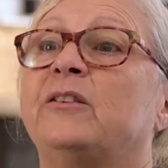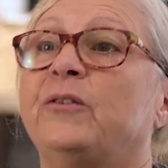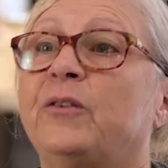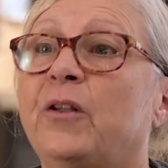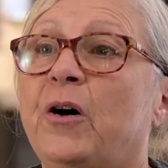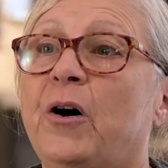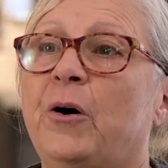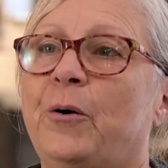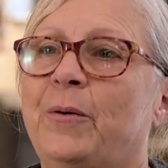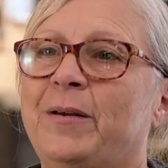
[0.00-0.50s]

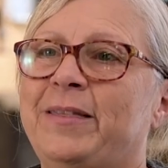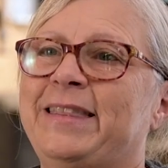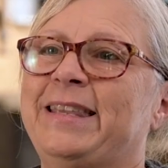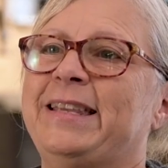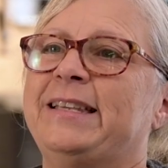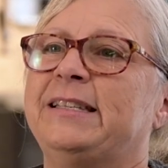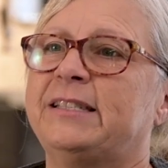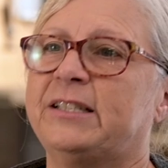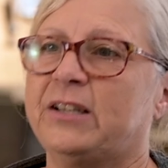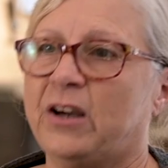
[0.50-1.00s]
low in
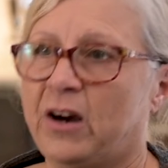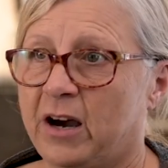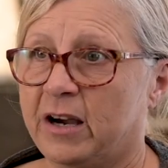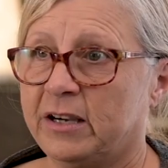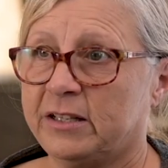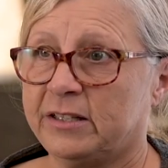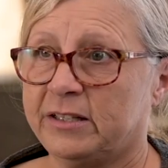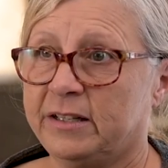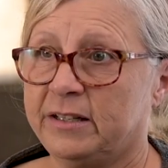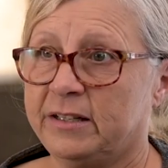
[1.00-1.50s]
these
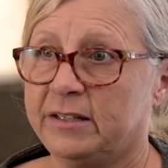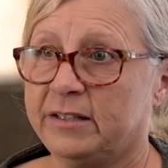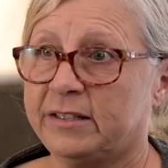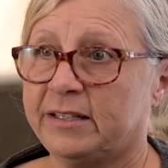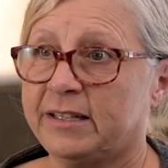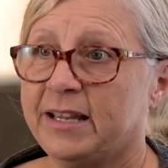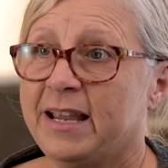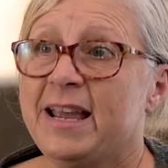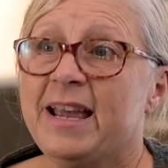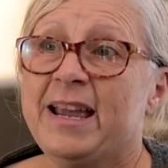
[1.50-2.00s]

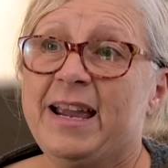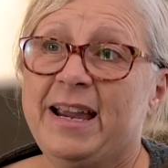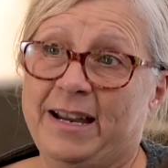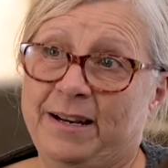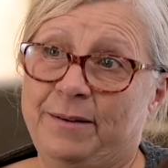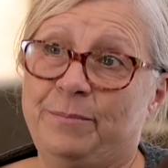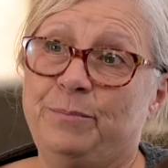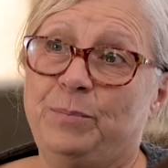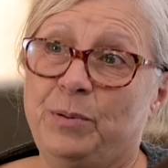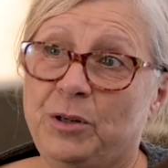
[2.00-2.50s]
toxins.
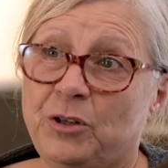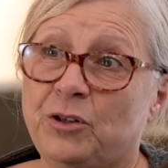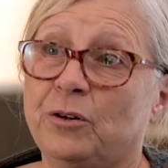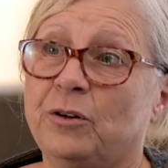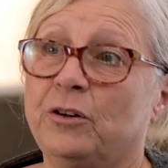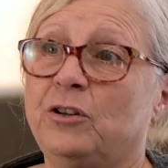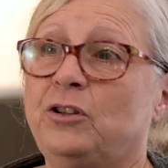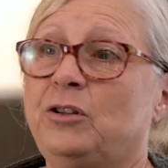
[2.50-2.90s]
And be sure to